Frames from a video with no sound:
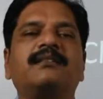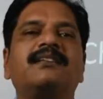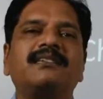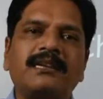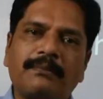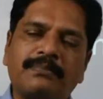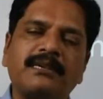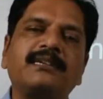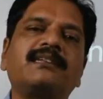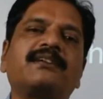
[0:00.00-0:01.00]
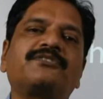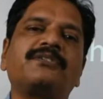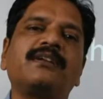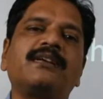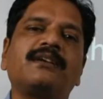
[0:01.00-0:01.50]
This chapter is
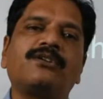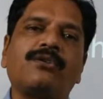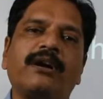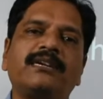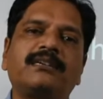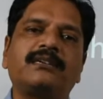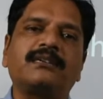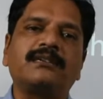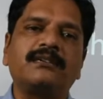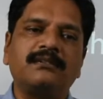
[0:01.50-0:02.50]
actually quite